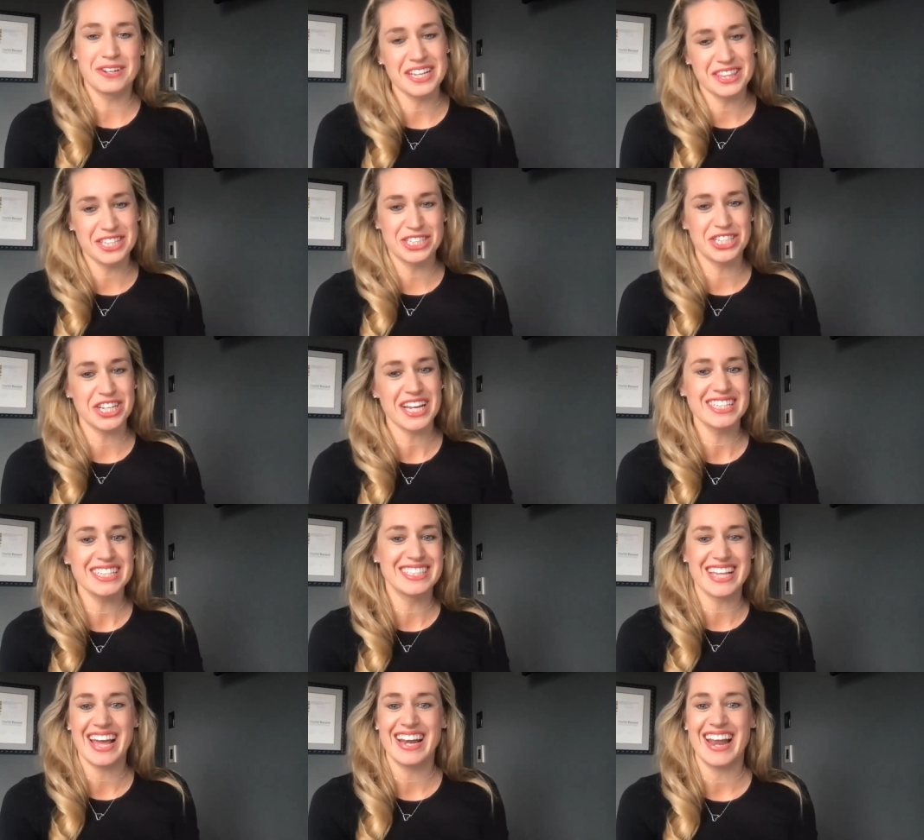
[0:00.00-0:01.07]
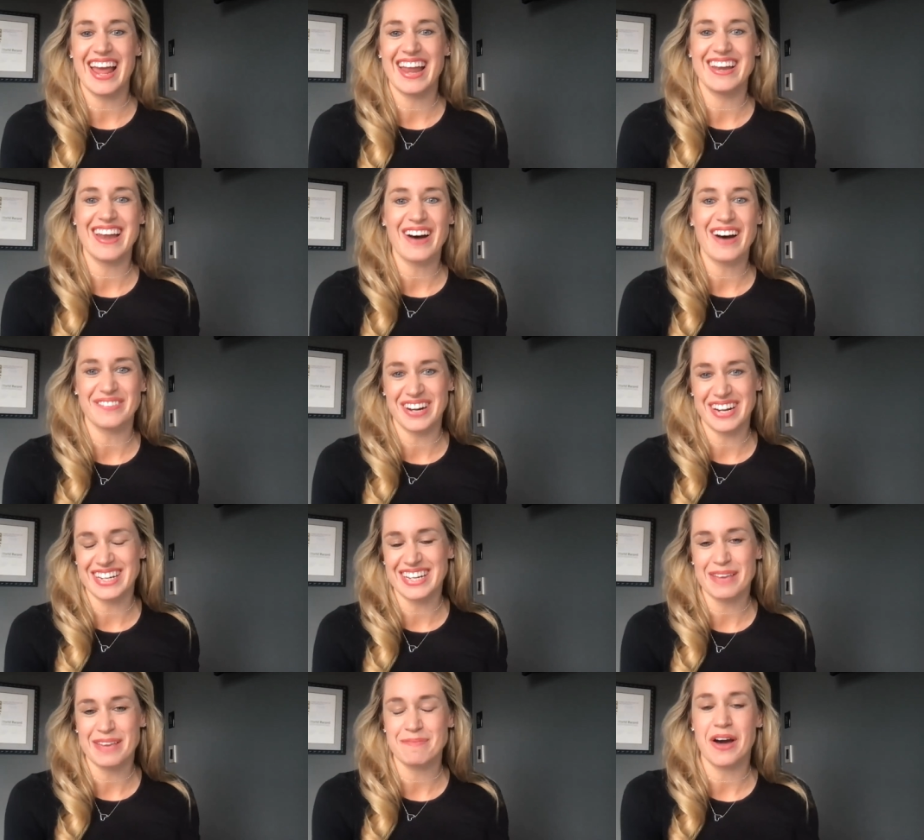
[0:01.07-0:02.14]
underneath the sheets and, and not
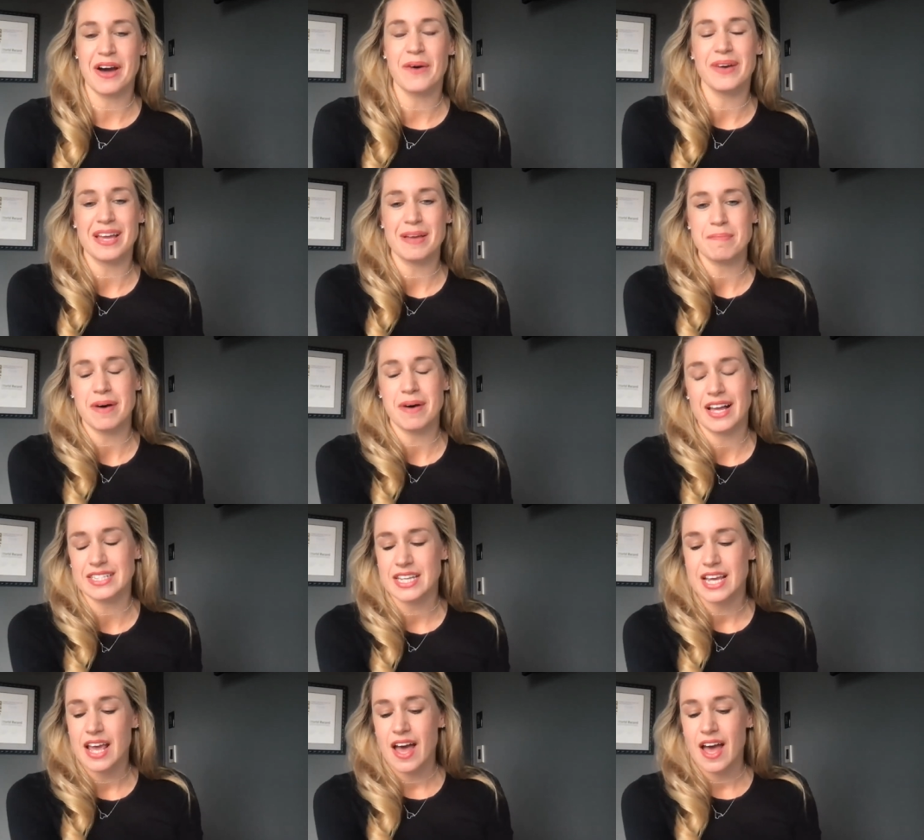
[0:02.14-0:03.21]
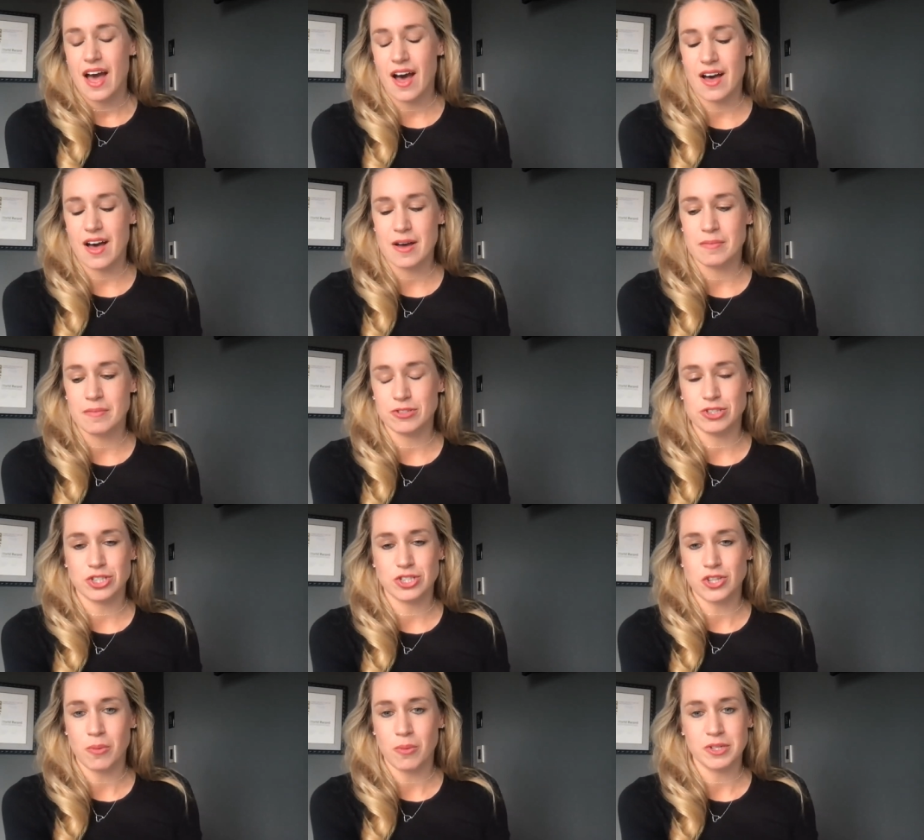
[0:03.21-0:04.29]
wanting to keep going. But um, there's
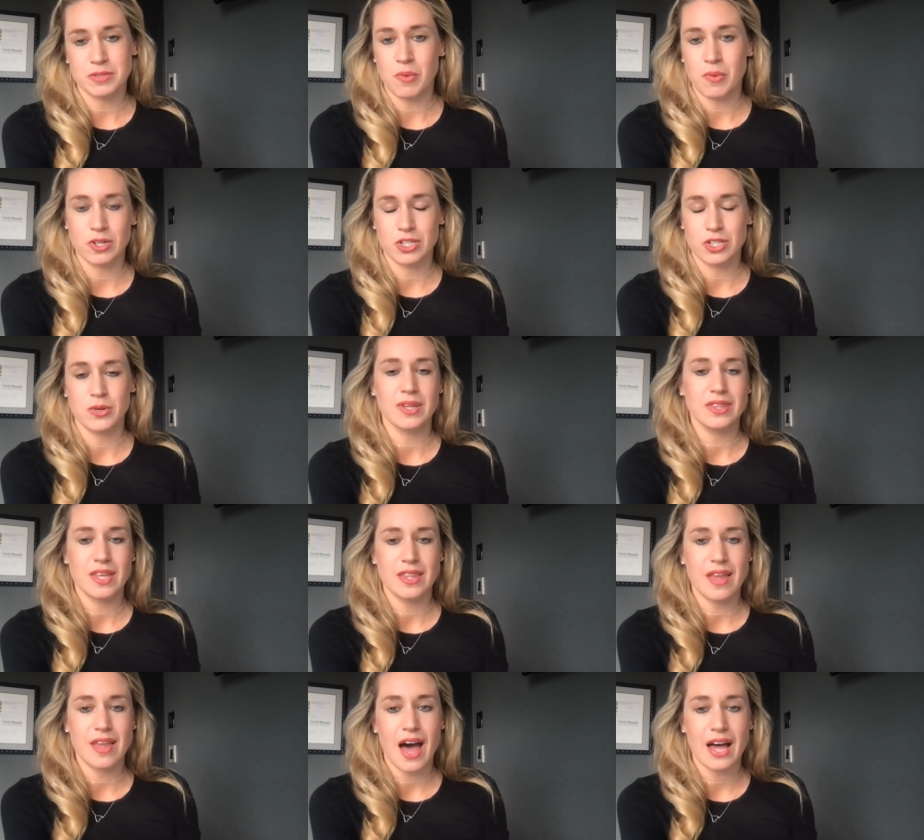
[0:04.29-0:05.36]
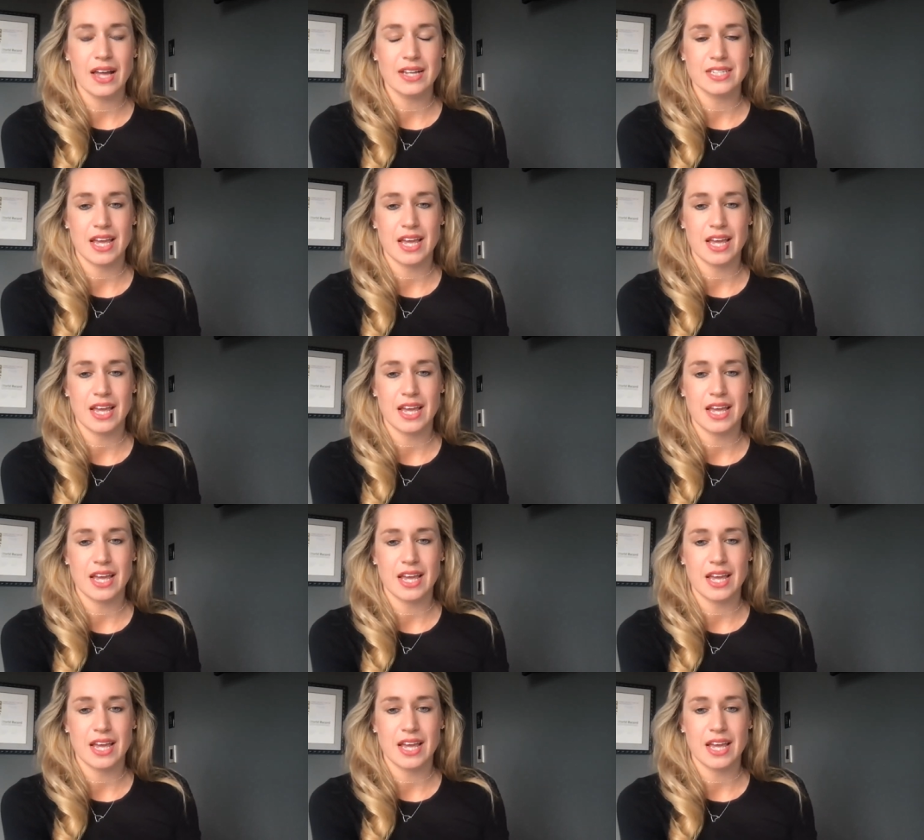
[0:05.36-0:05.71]
just so much more to it than that.